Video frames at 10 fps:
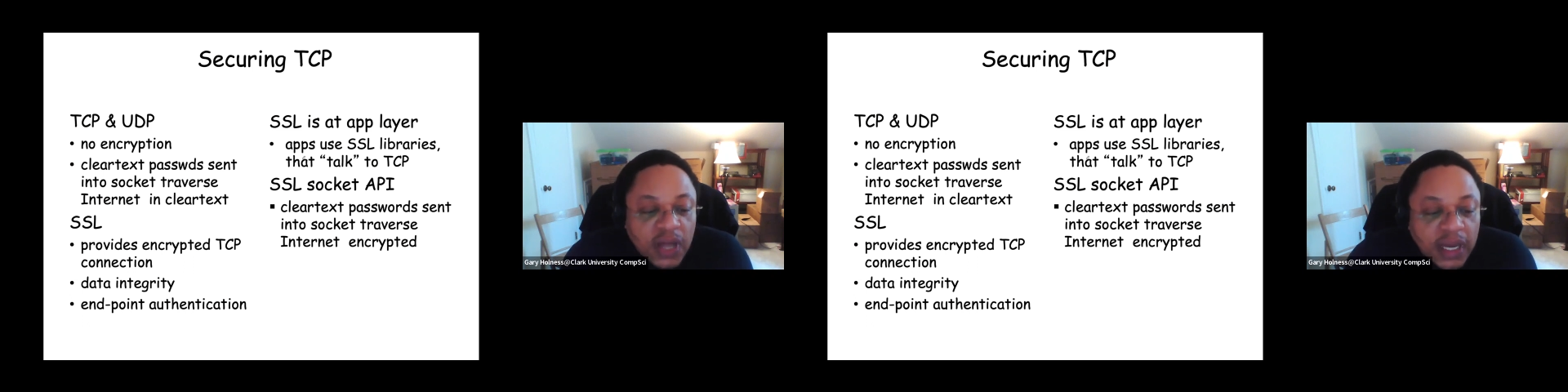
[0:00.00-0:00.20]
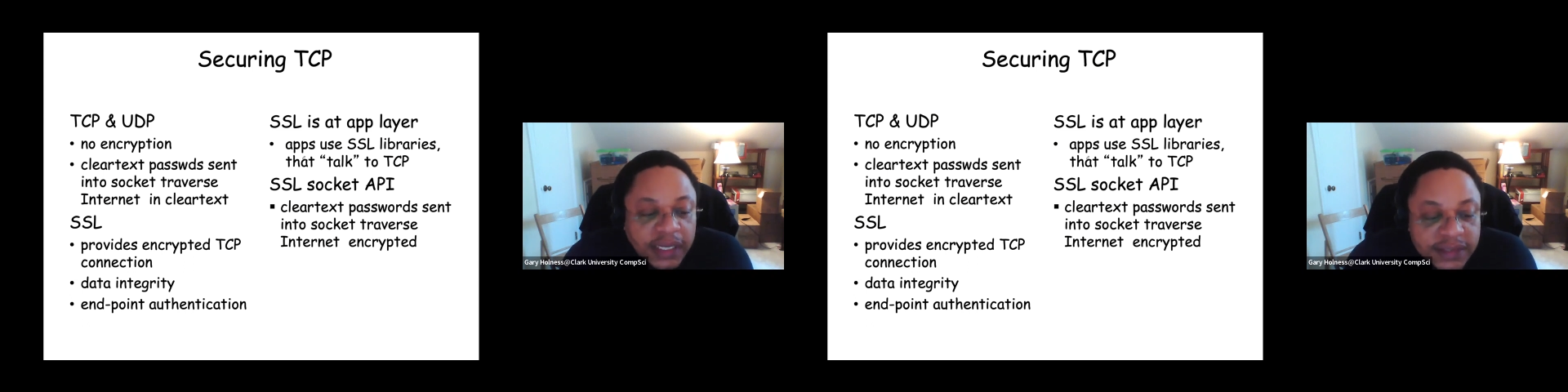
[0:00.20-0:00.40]

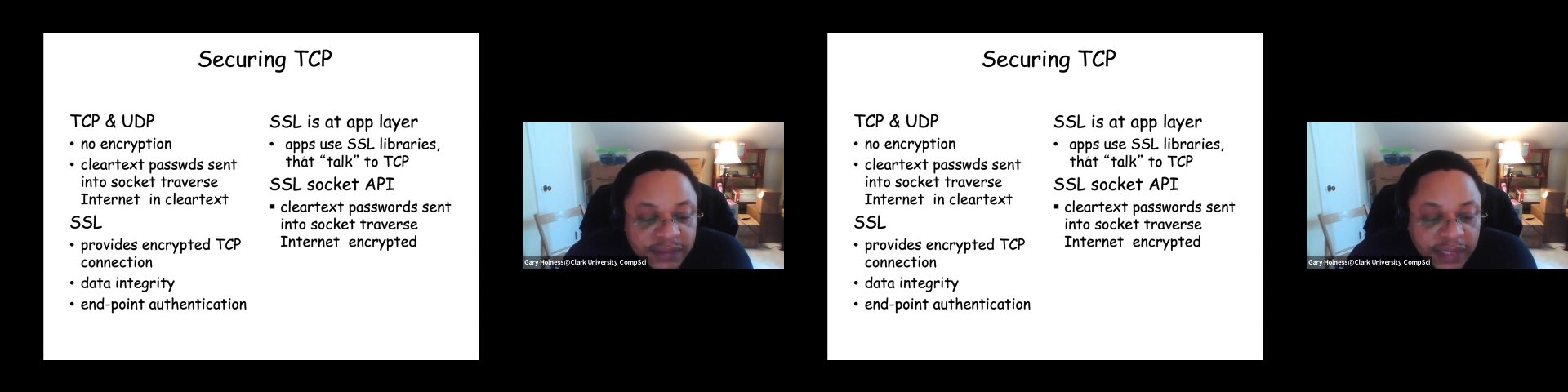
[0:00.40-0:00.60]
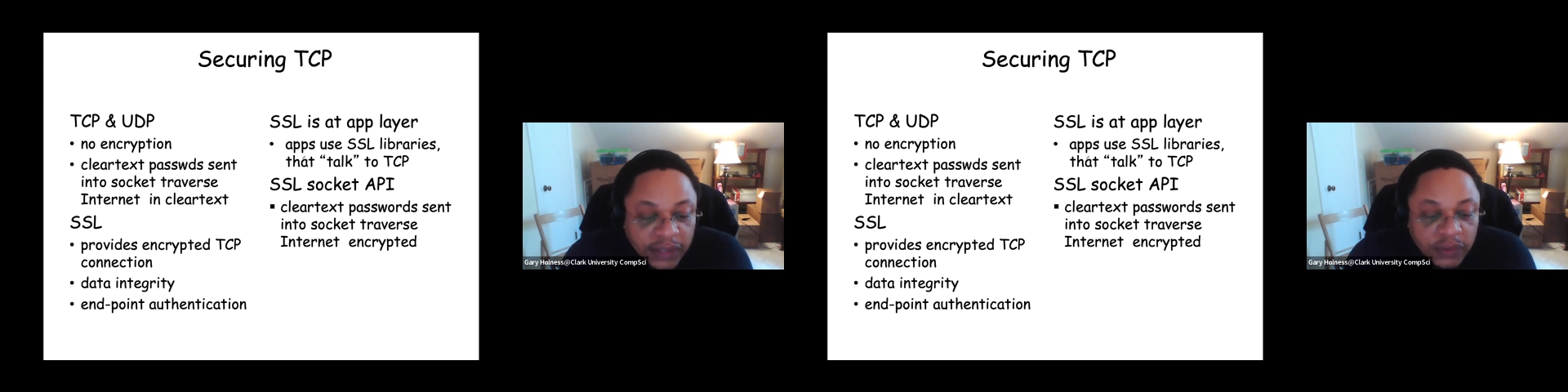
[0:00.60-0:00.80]
sockets
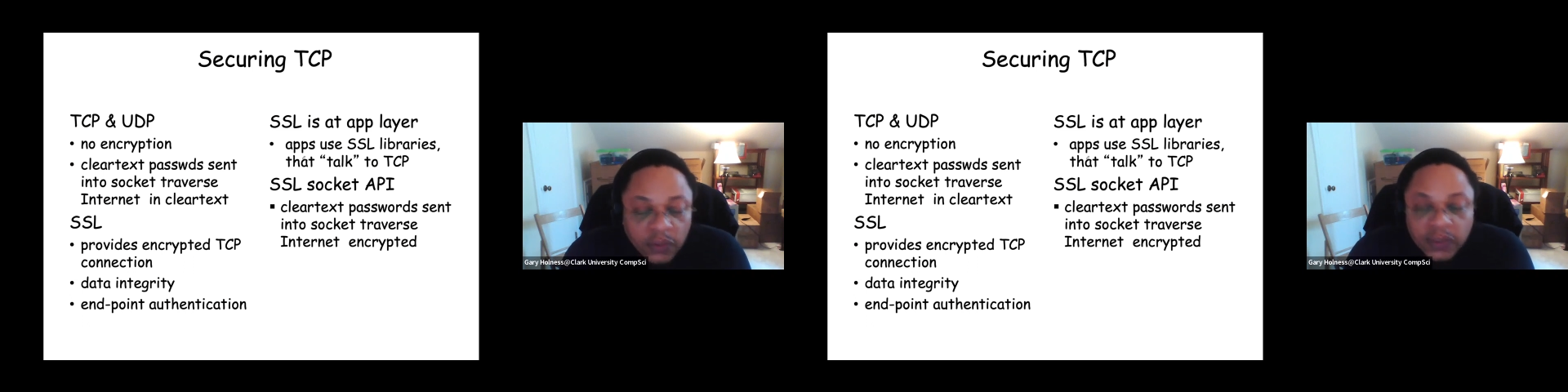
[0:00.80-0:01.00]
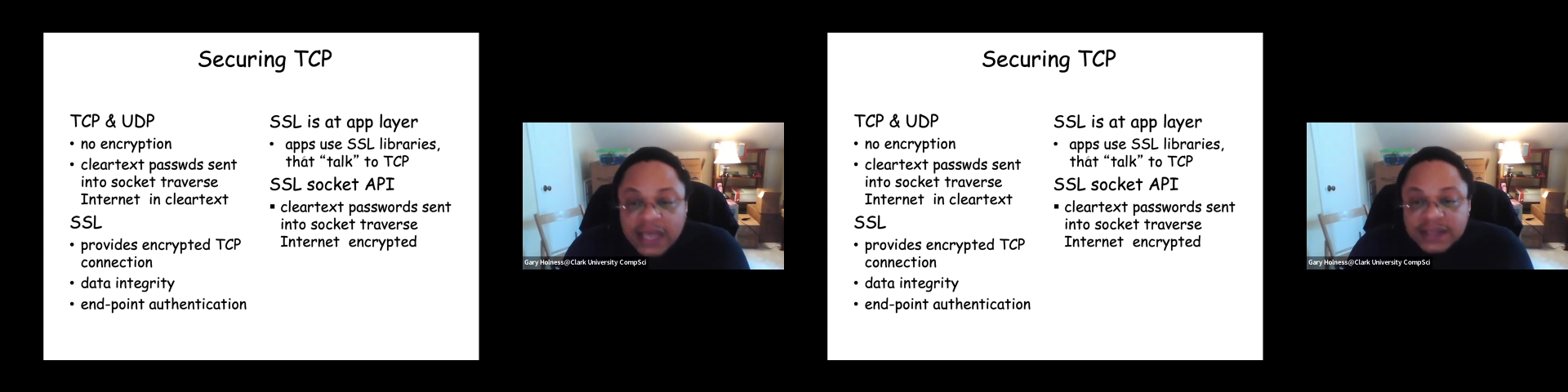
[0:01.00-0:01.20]
layer,
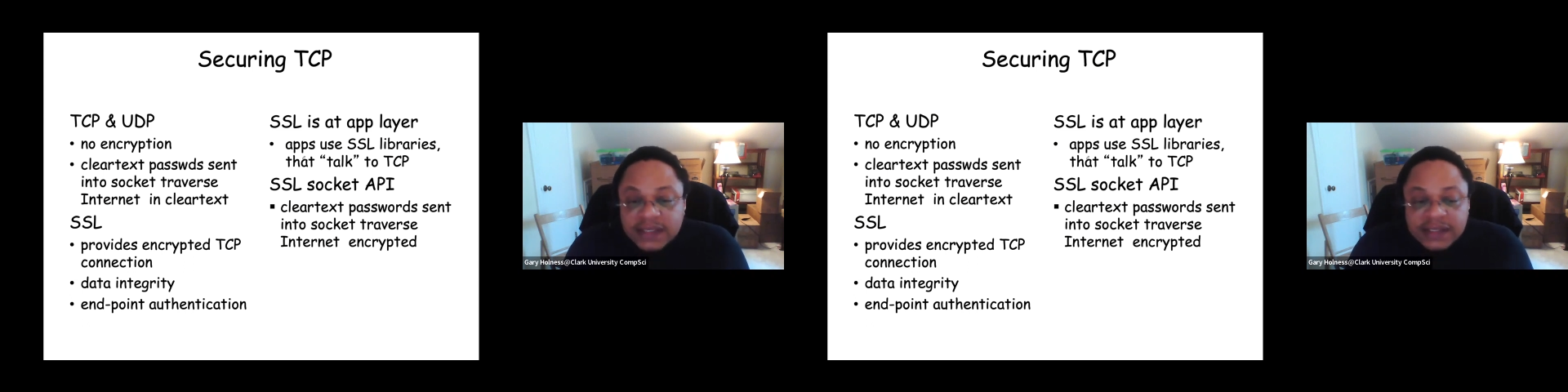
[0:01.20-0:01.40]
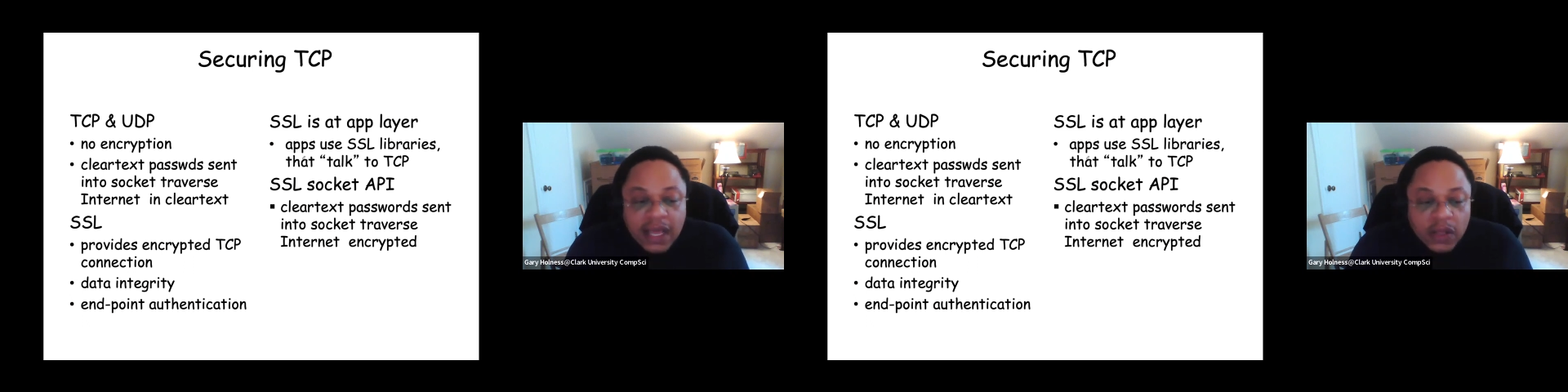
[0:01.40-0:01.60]
or
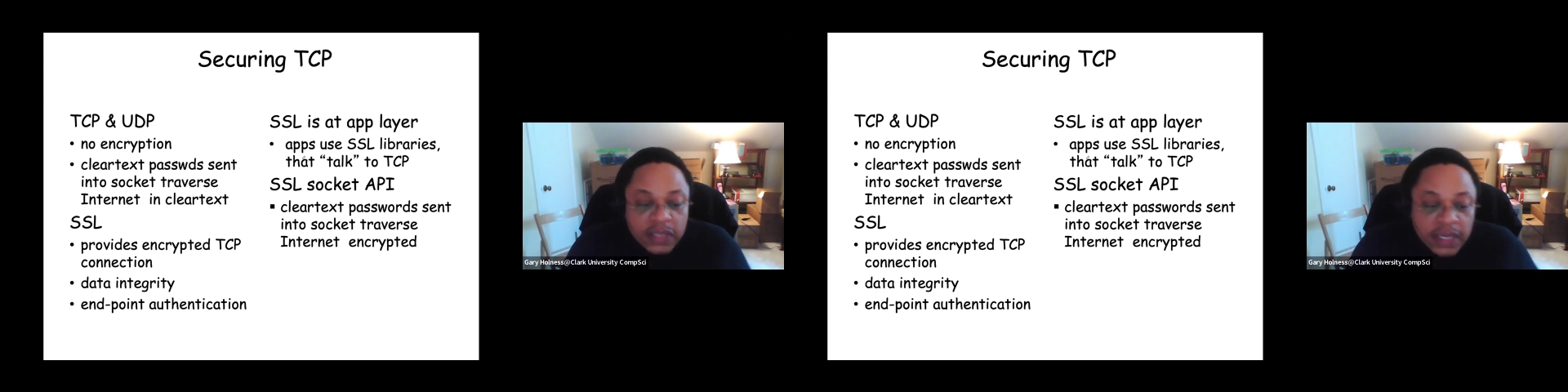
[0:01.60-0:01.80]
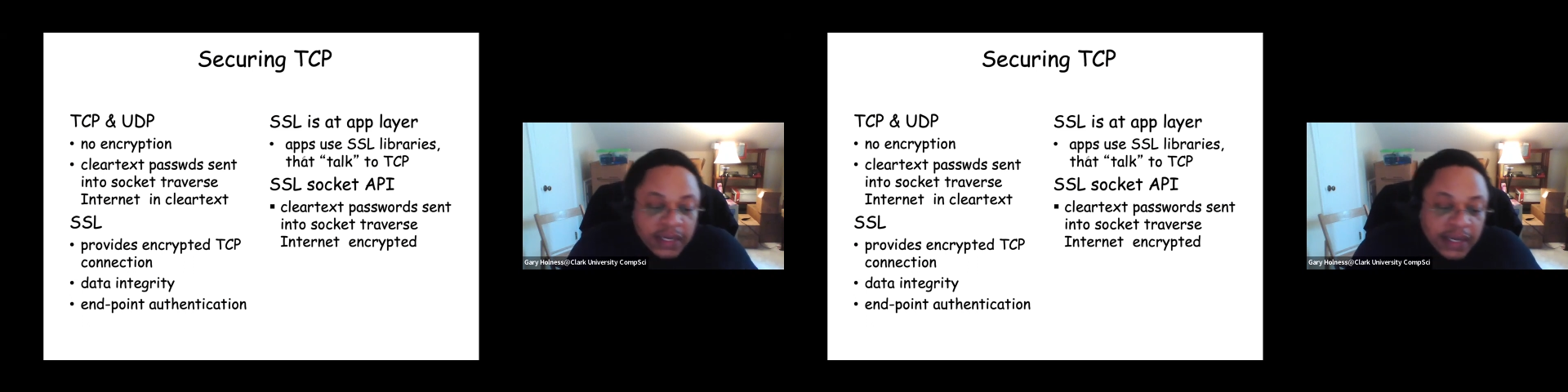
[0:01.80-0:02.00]
SSL.